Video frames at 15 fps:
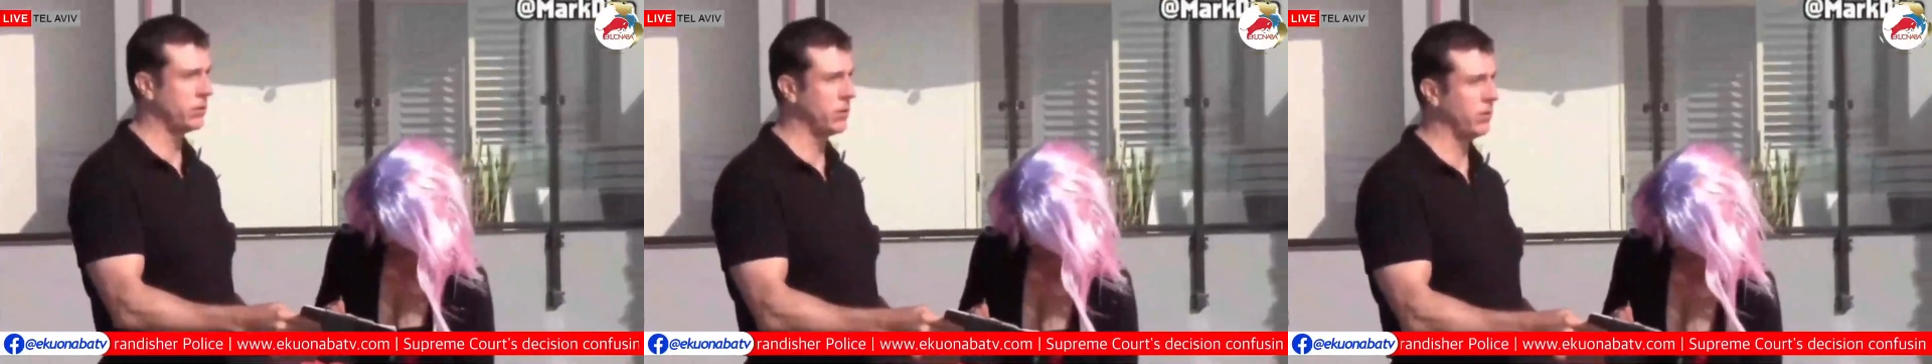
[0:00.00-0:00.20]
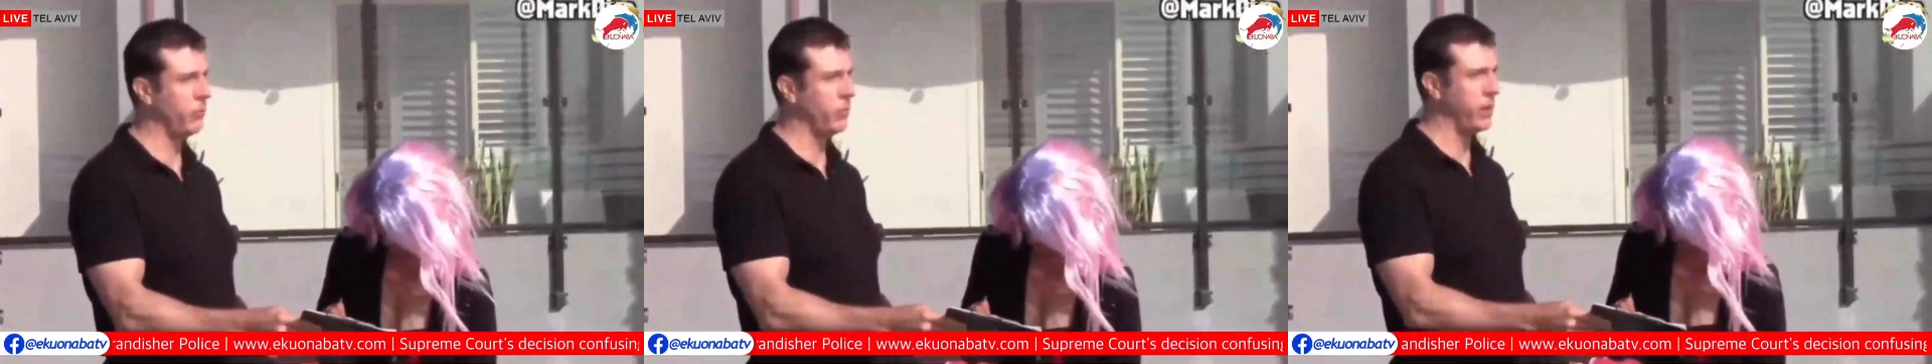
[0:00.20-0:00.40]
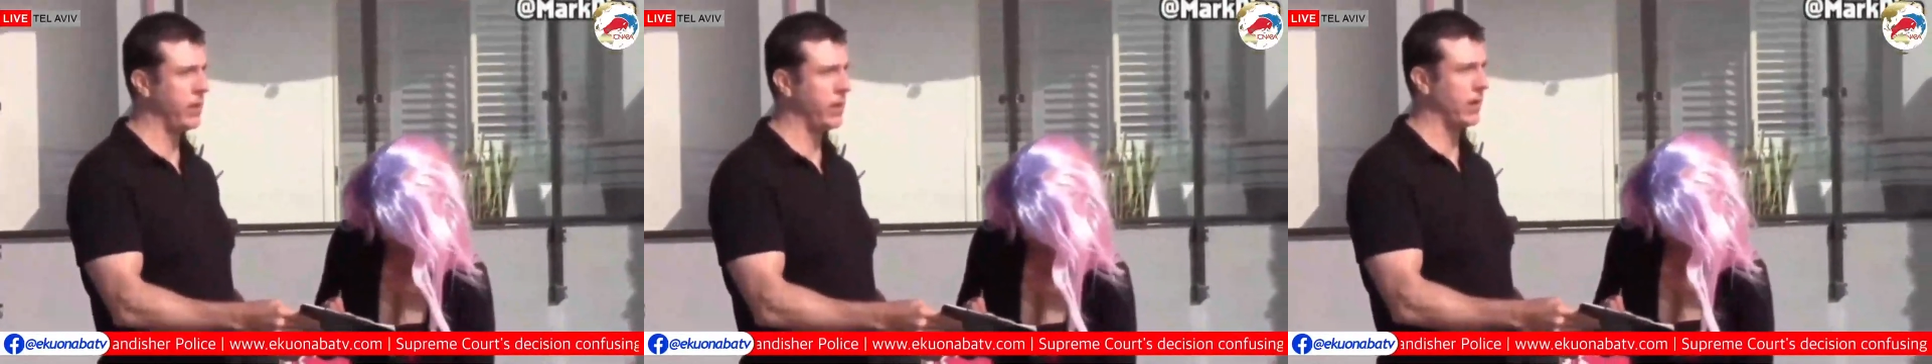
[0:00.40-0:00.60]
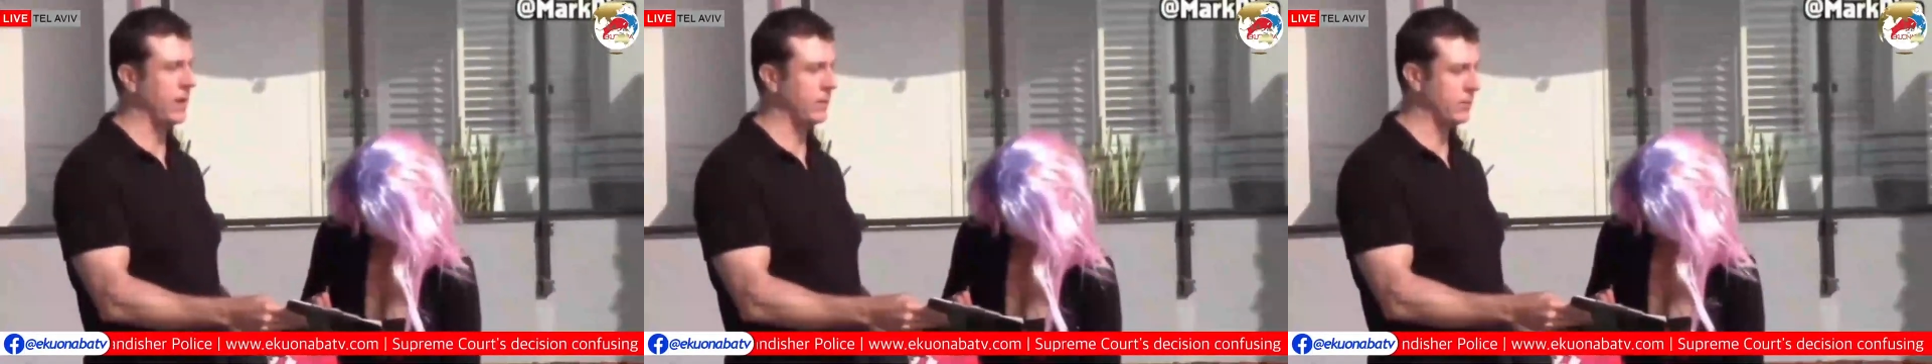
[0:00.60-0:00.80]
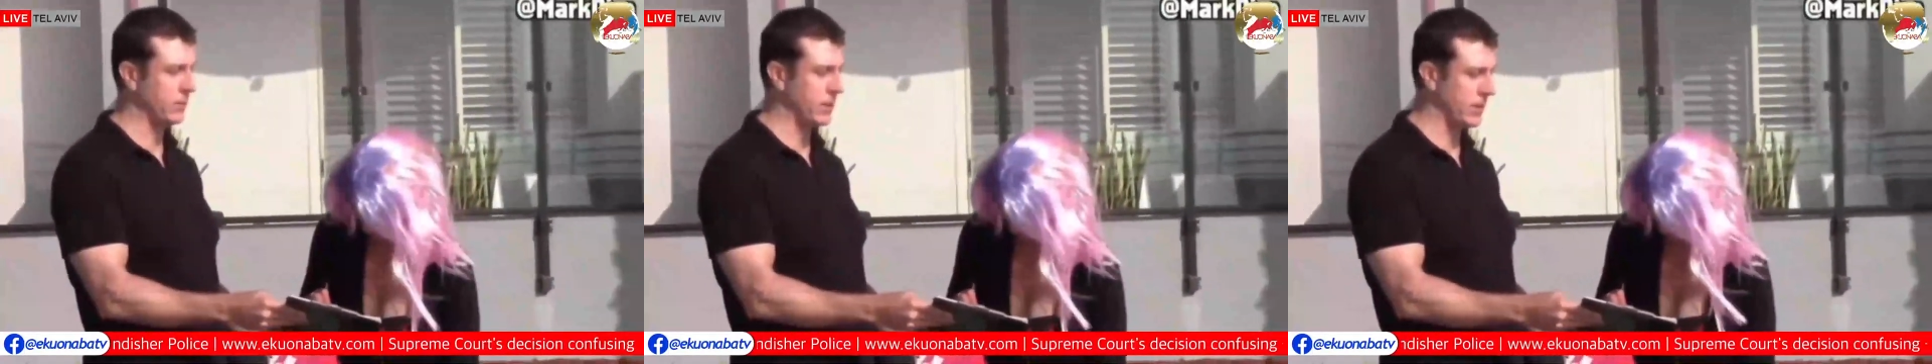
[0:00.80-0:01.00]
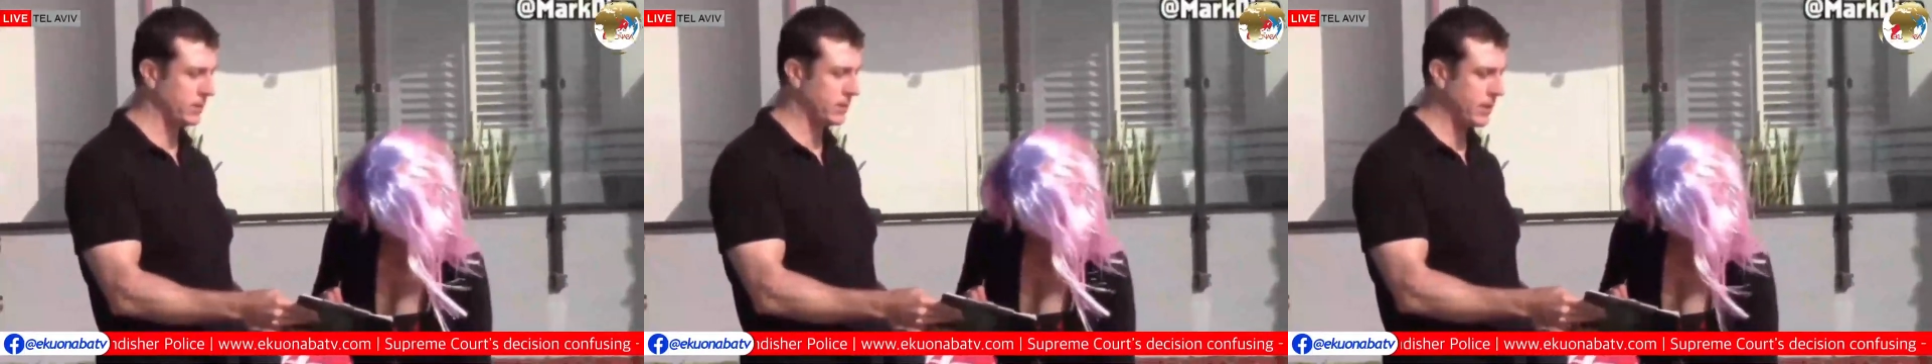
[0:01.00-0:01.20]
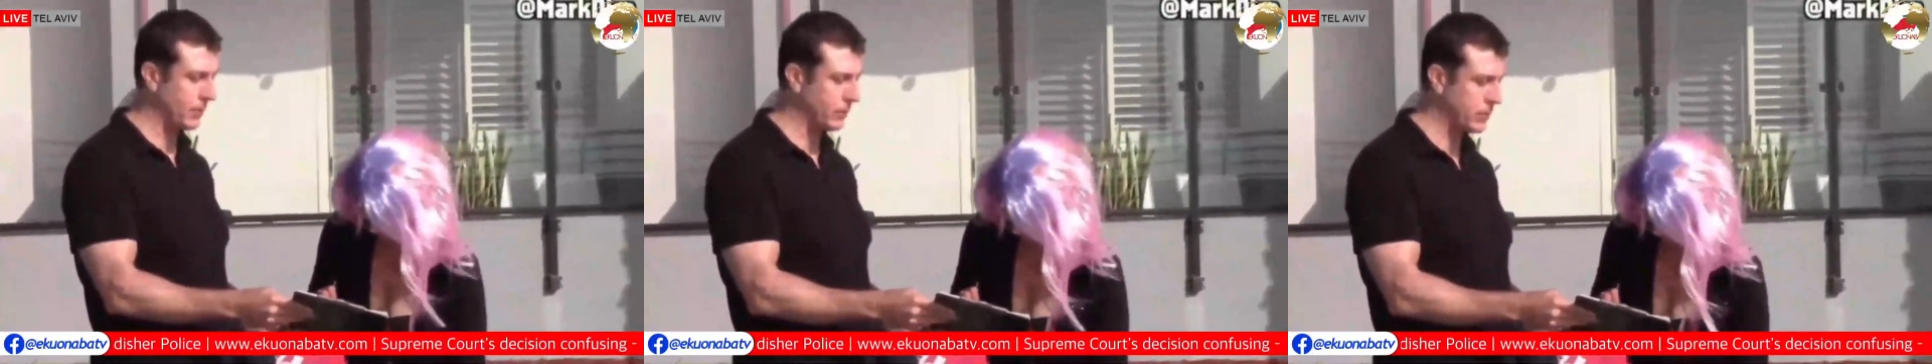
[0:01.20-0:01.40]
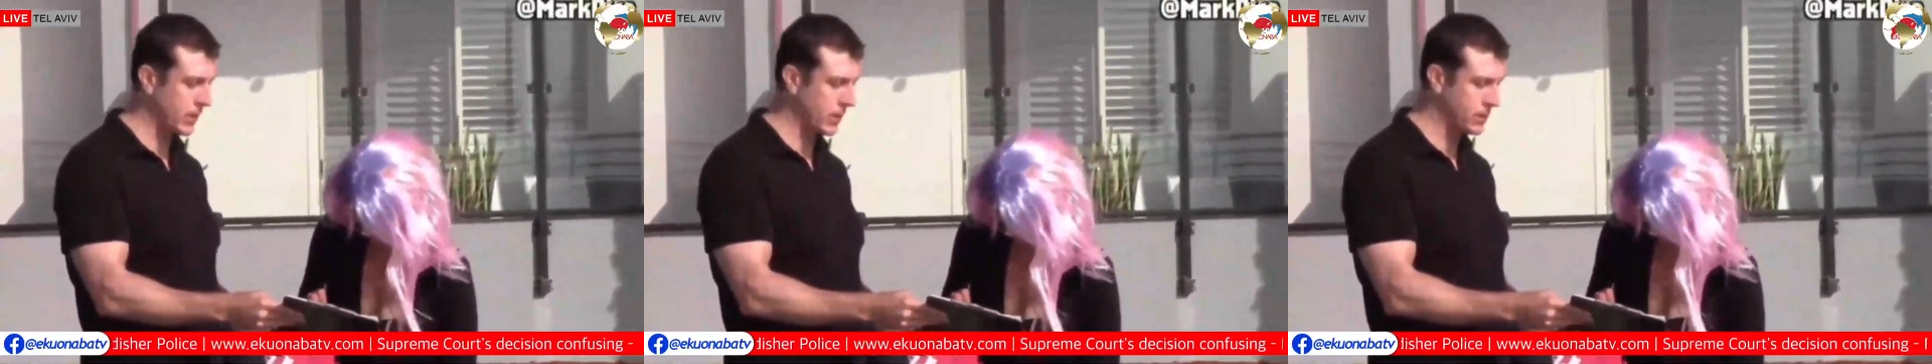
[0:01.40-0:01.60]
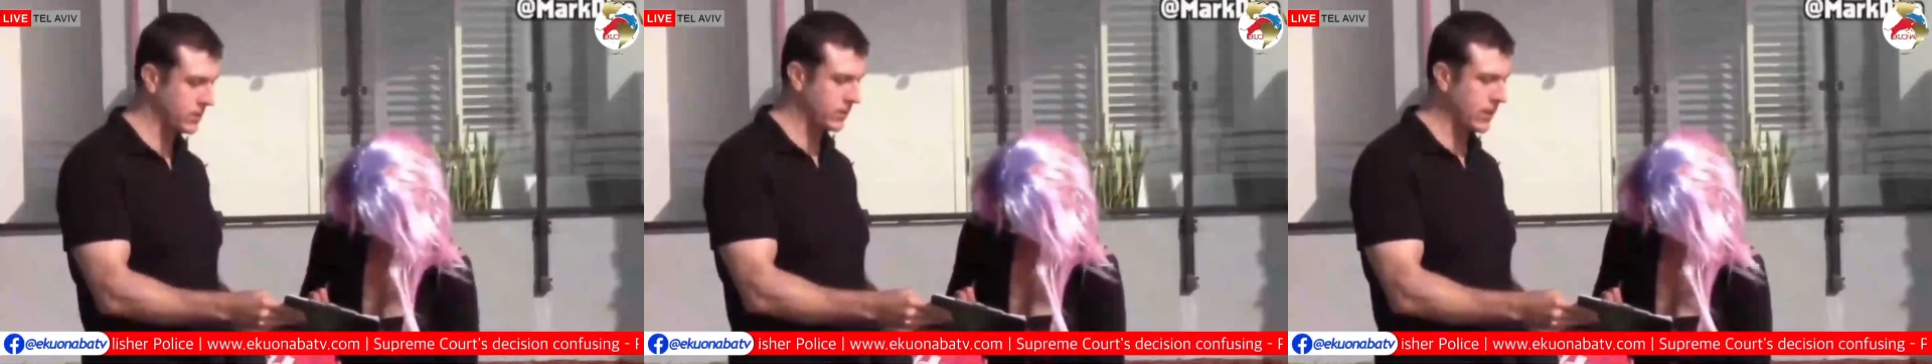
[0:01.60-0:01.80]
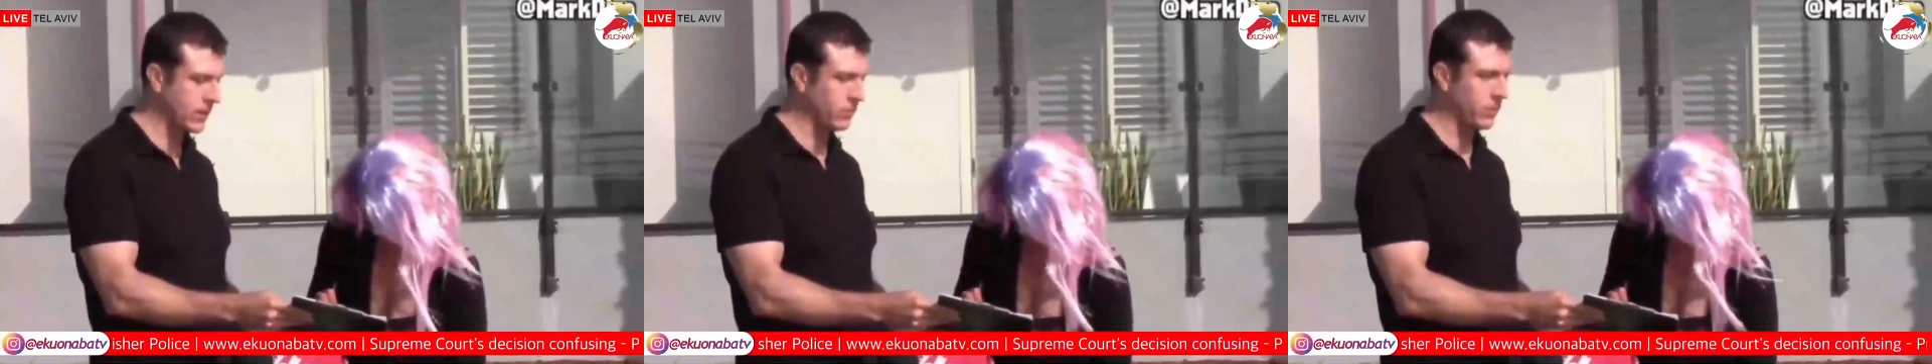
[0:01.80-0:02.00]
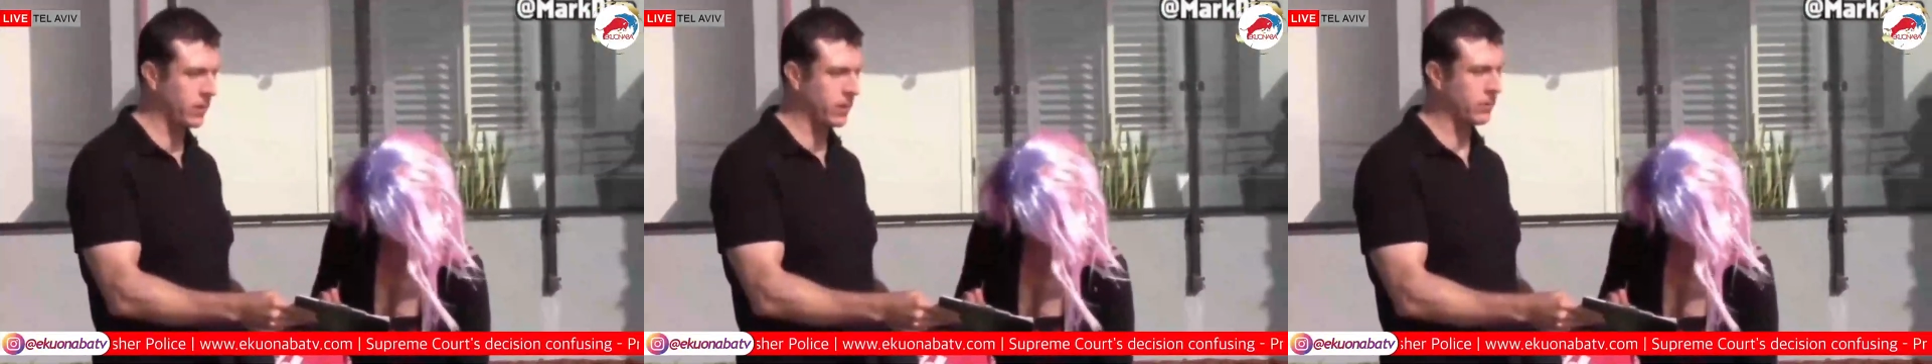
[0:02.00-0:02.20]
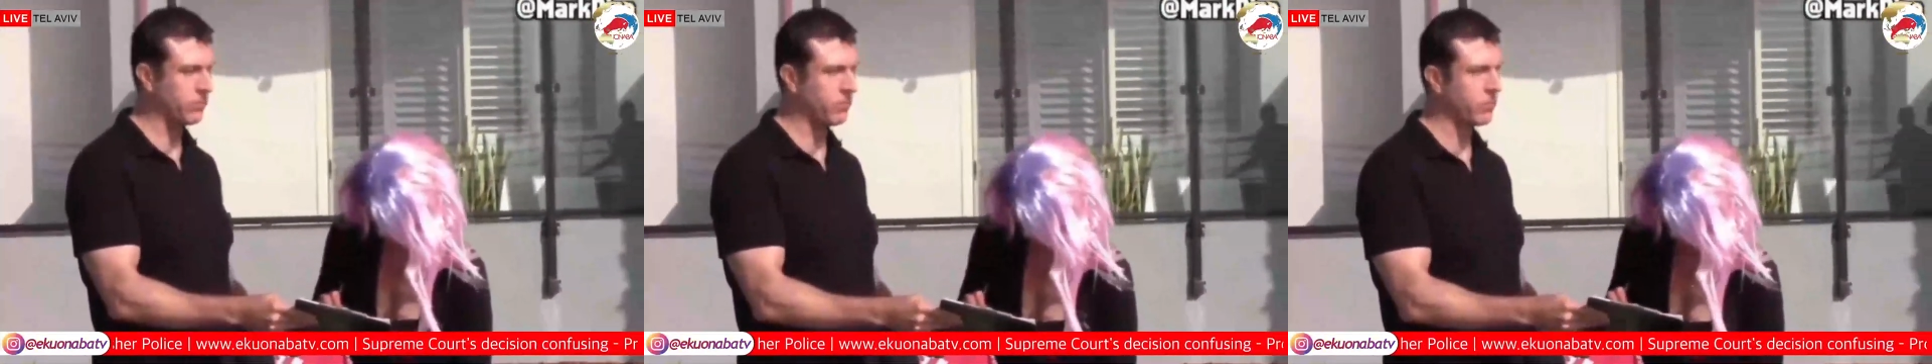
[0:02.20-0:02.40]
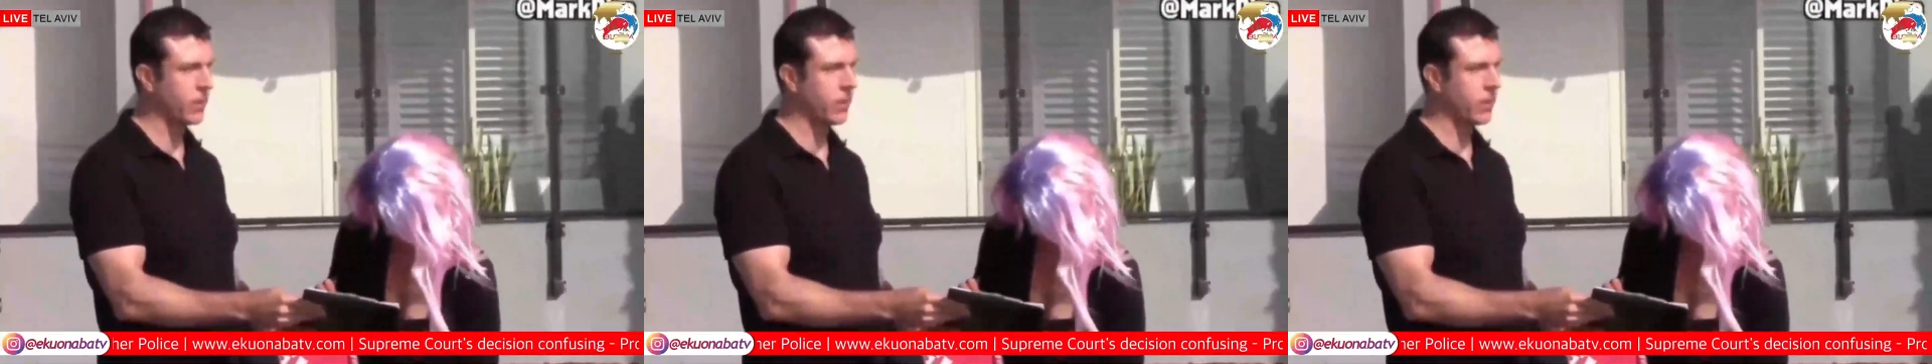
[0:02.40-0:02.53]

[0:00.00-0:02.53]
so if we can get Amazon to stop selling that, we can